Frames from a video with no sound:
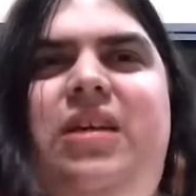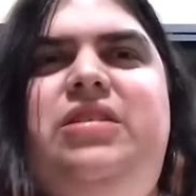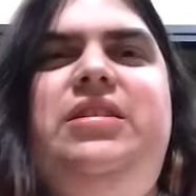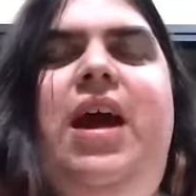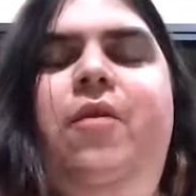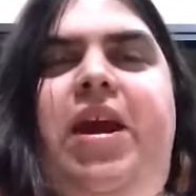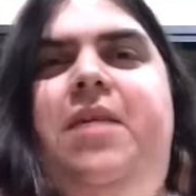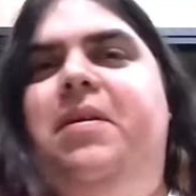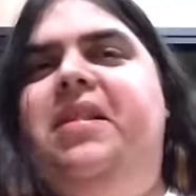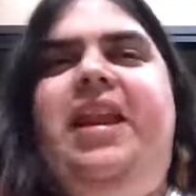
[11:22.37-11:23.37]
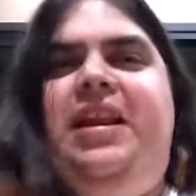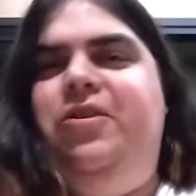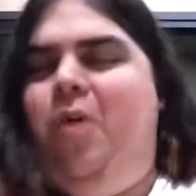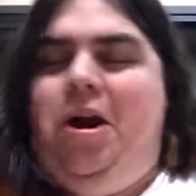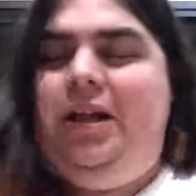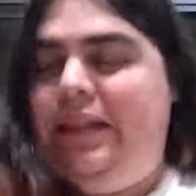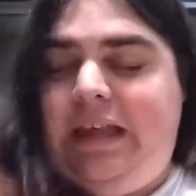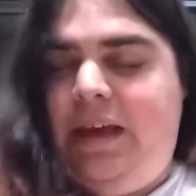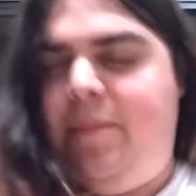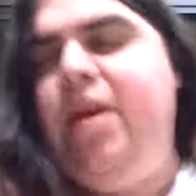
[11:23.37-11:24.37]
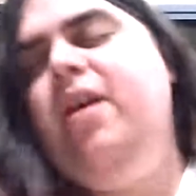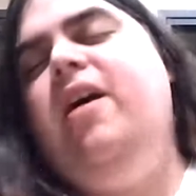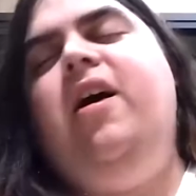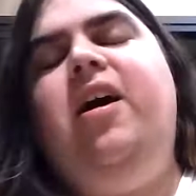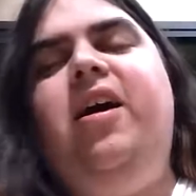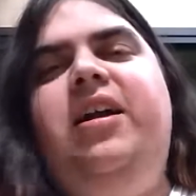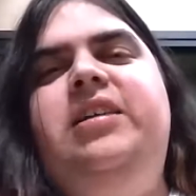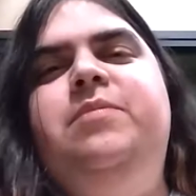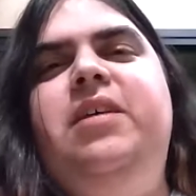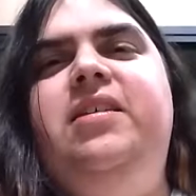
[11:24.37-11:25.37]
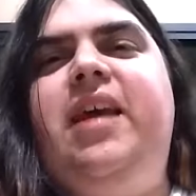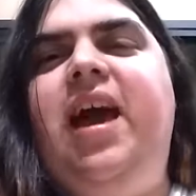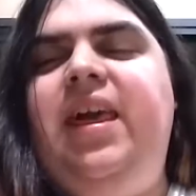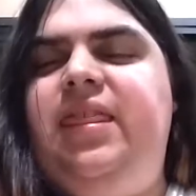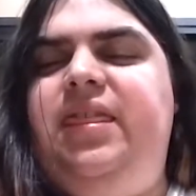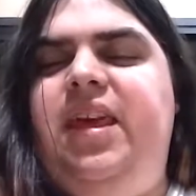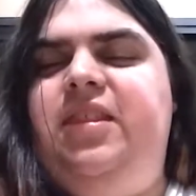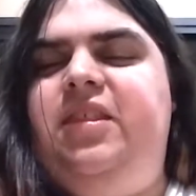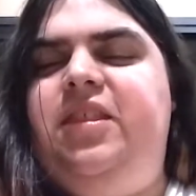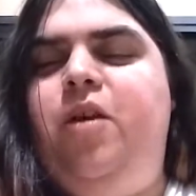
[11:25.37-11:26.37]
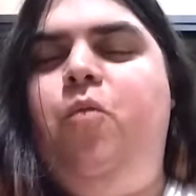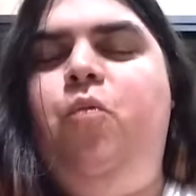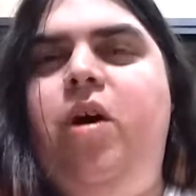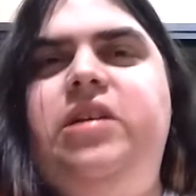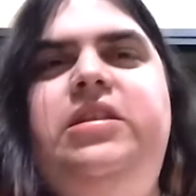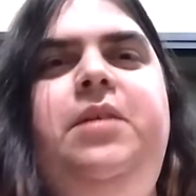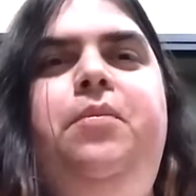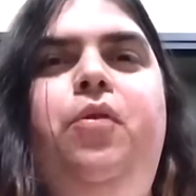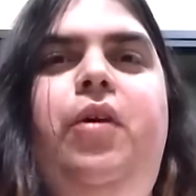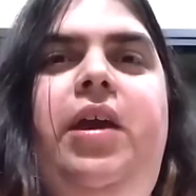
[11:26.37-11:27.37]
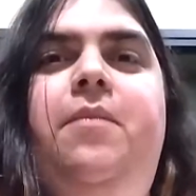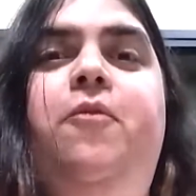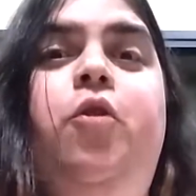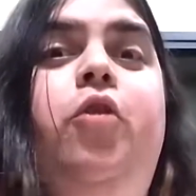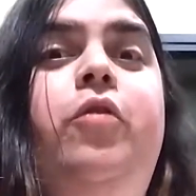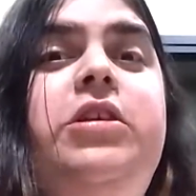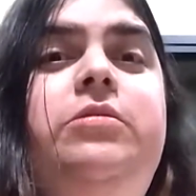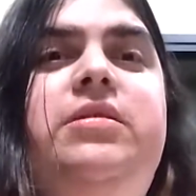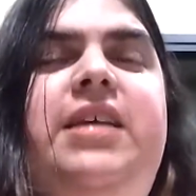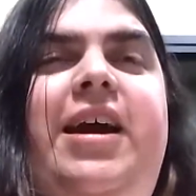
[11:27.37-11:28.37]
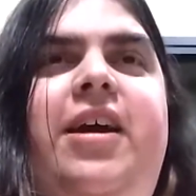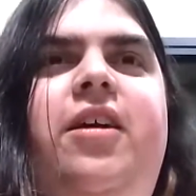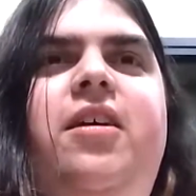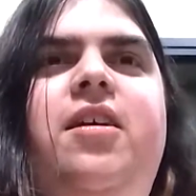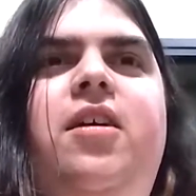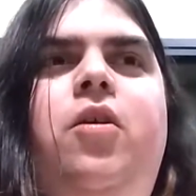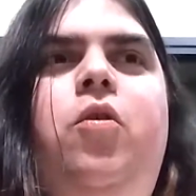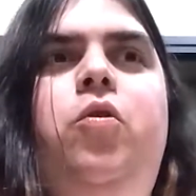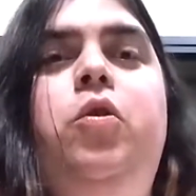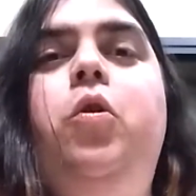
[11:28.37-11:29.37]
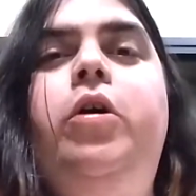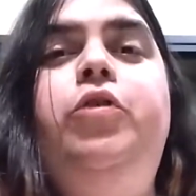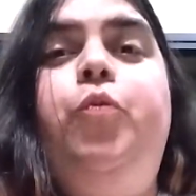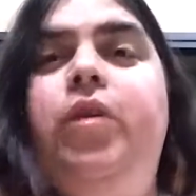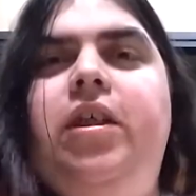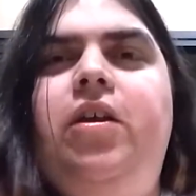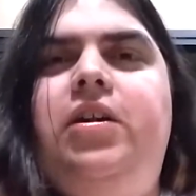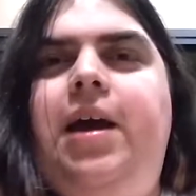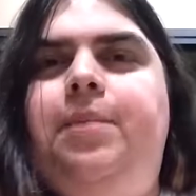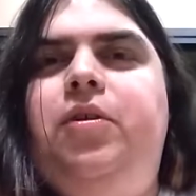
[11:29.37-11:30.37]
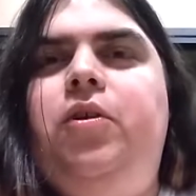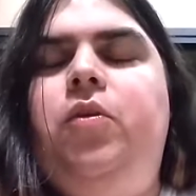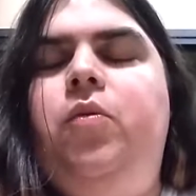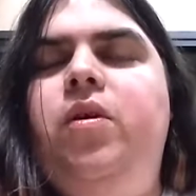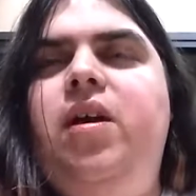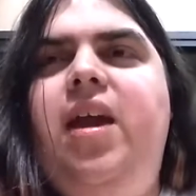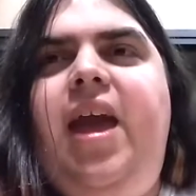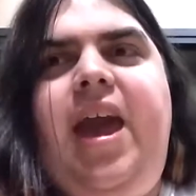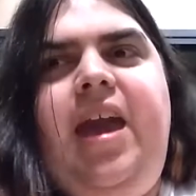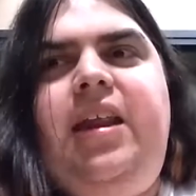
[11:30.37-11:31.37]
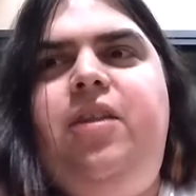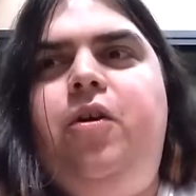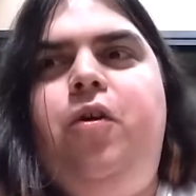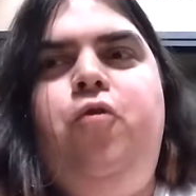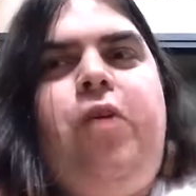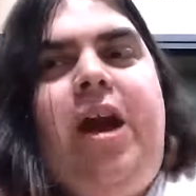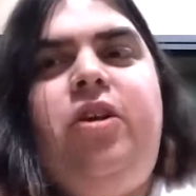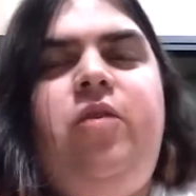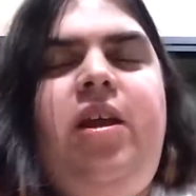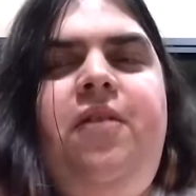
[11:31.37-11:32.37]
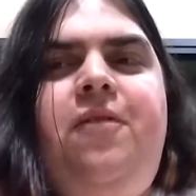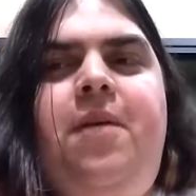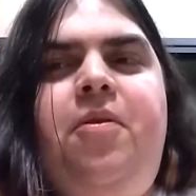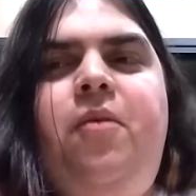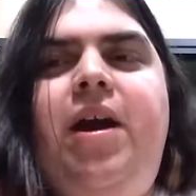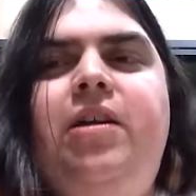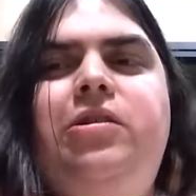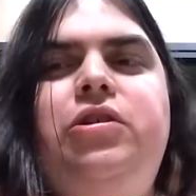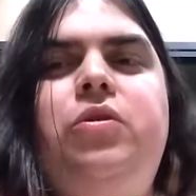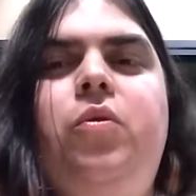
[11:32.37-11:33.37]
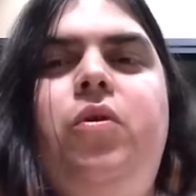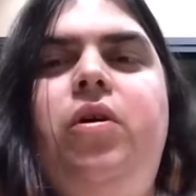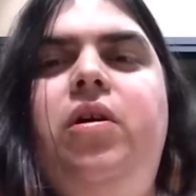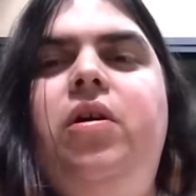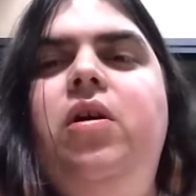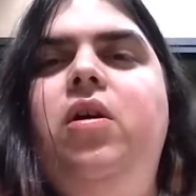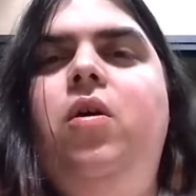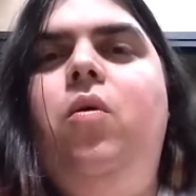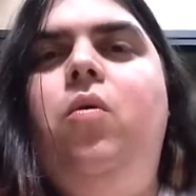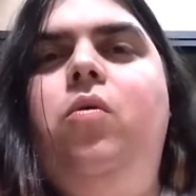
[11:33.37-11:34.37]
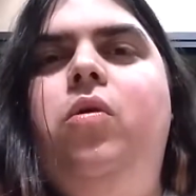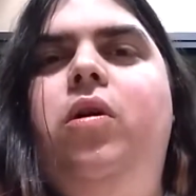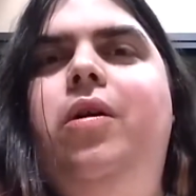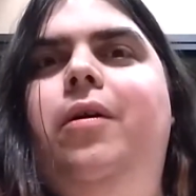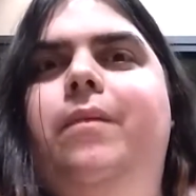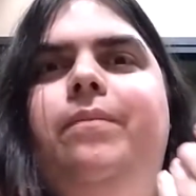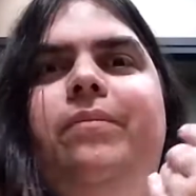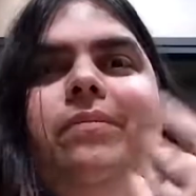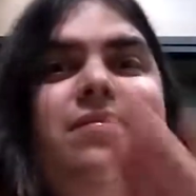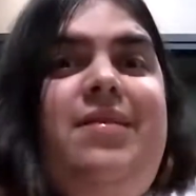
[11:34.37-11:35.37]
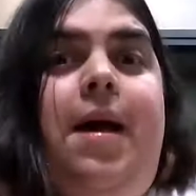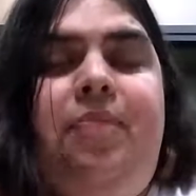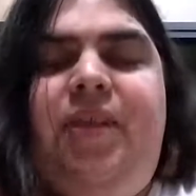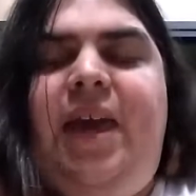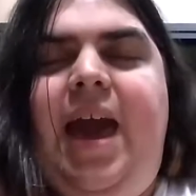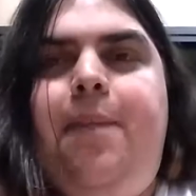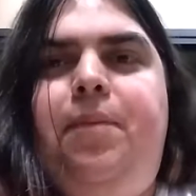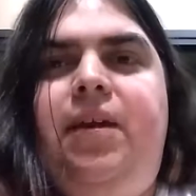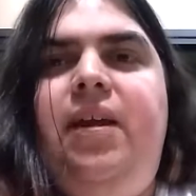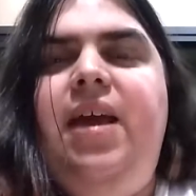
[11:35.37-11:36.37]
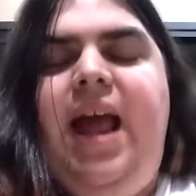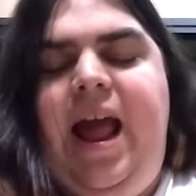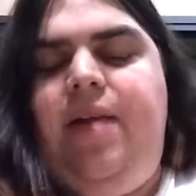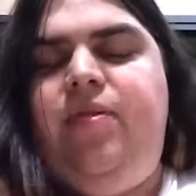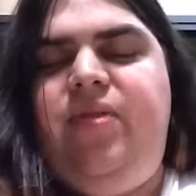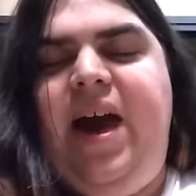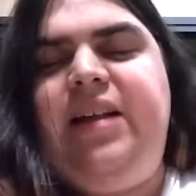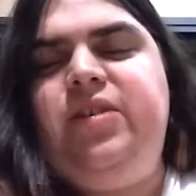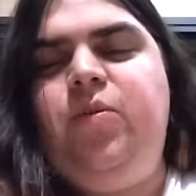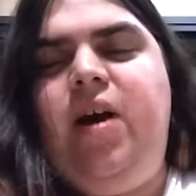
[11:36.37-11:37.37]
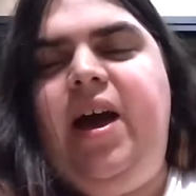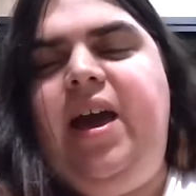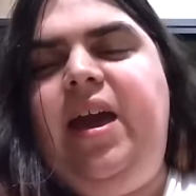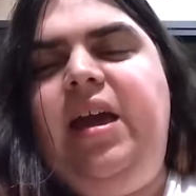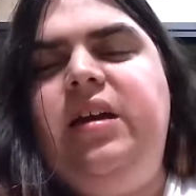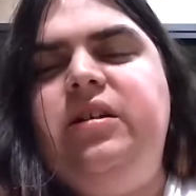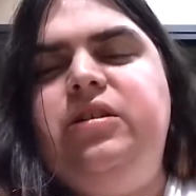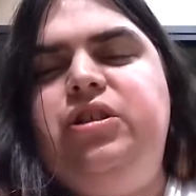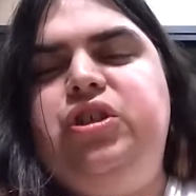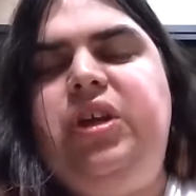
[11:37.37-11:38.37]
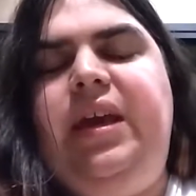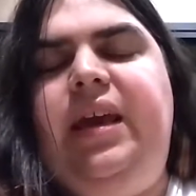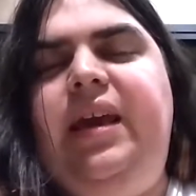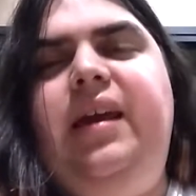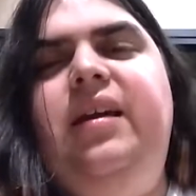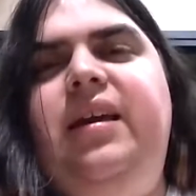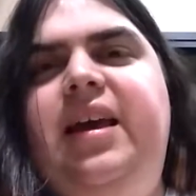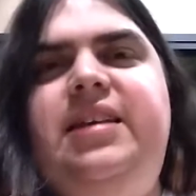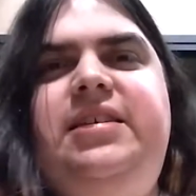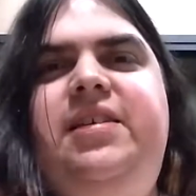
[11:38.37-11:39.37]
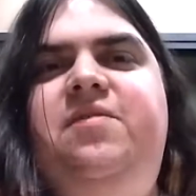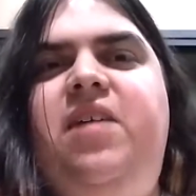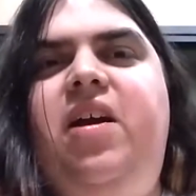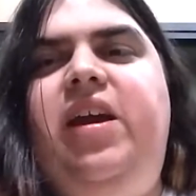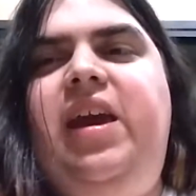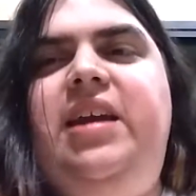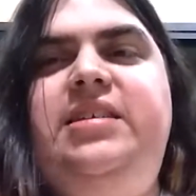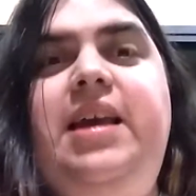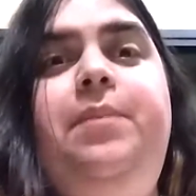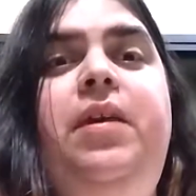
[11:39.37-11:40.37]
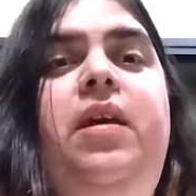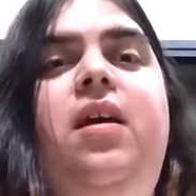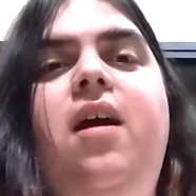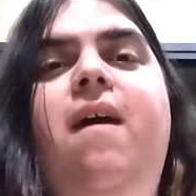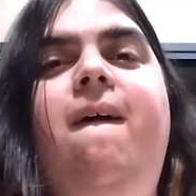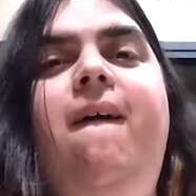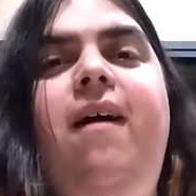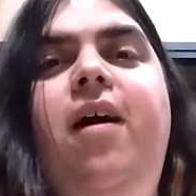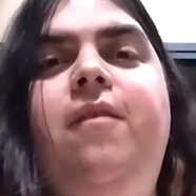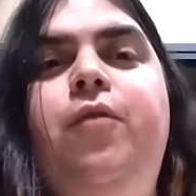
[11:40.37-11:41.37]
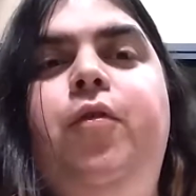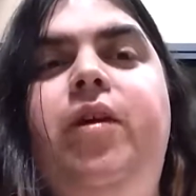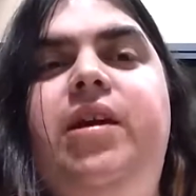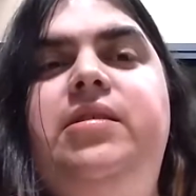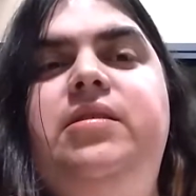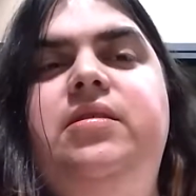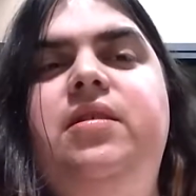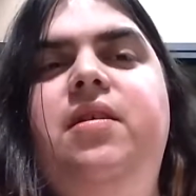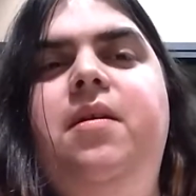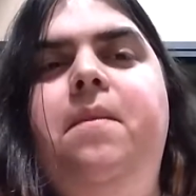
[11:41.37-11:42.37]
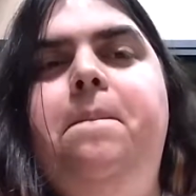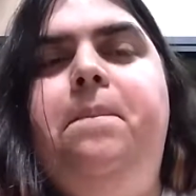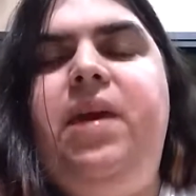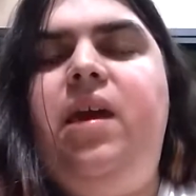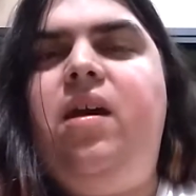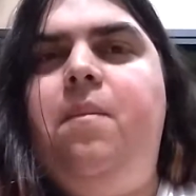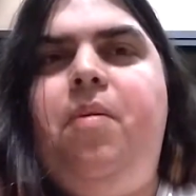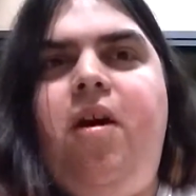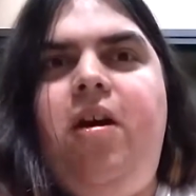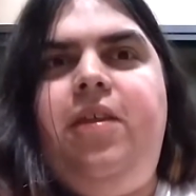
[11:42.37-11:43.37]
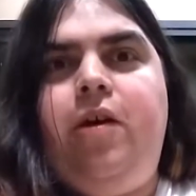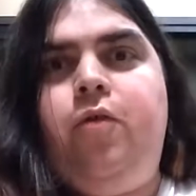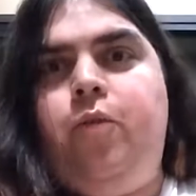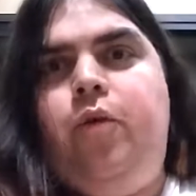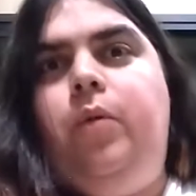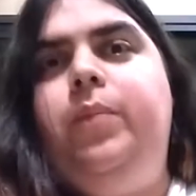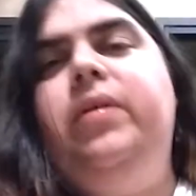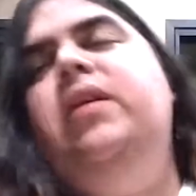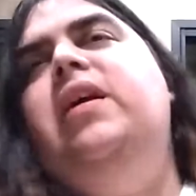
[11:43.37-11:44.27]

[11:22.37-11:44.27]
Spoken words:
she's not ready to be let into our club, is because I think that there was an employee before Chris was there who Dolores really looked up to and either graduated from the record store or something happened, and that's why she isn't very accepting of Chris being a part of their group.